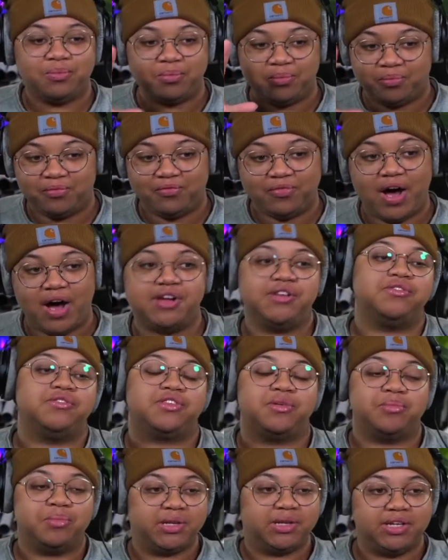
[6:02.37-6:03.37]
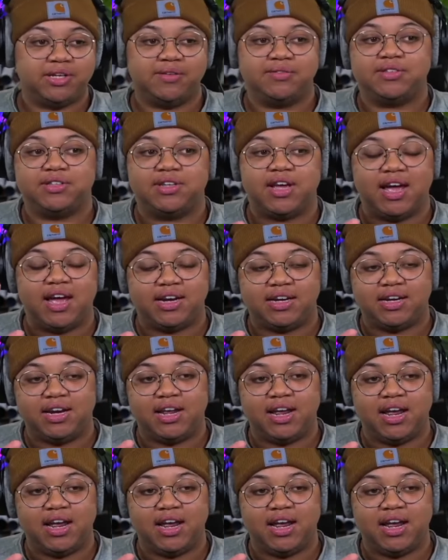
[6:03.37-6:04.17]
values and beliefs. And